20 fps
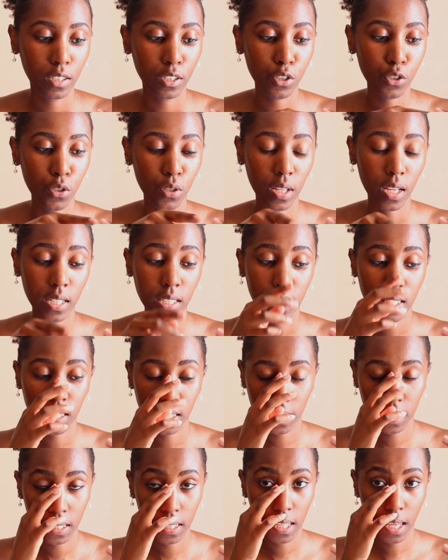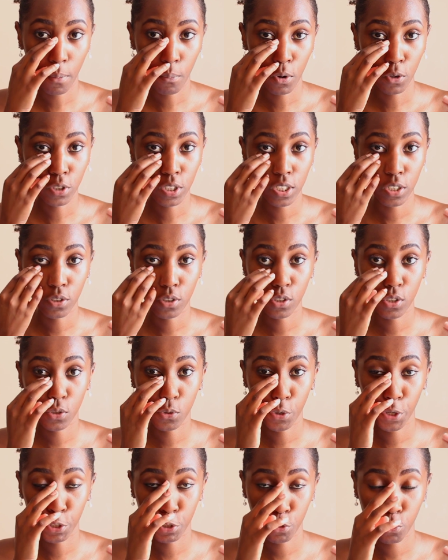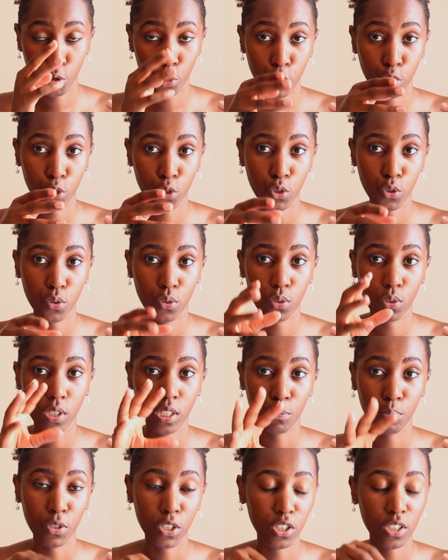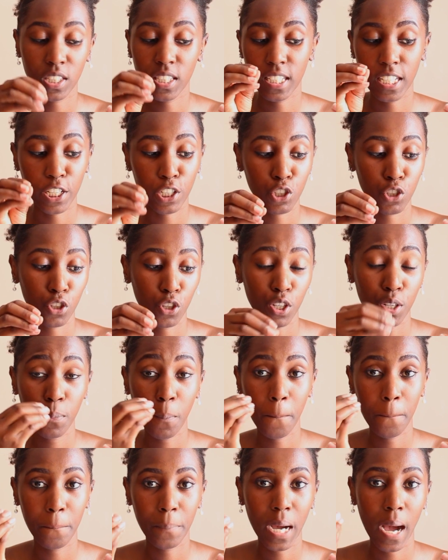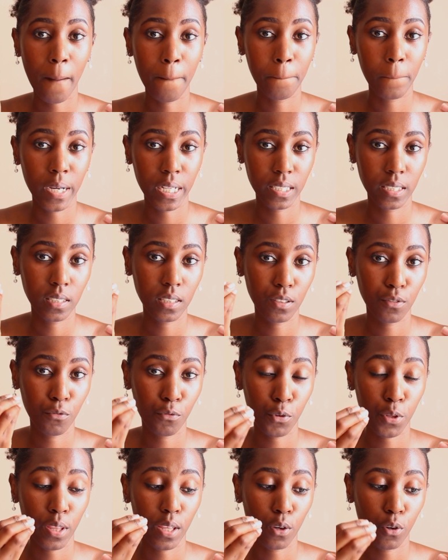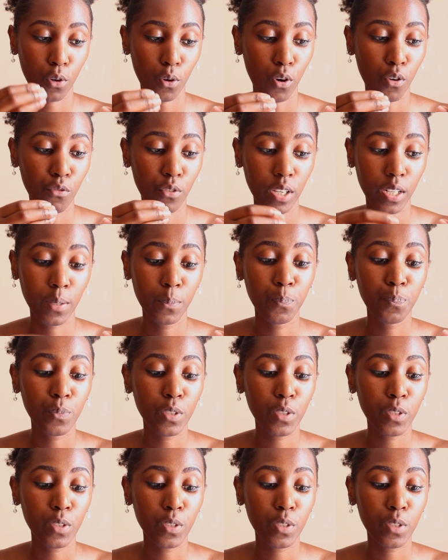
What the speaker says: So that's the amount it's going to cost you depreciation per month for the oven.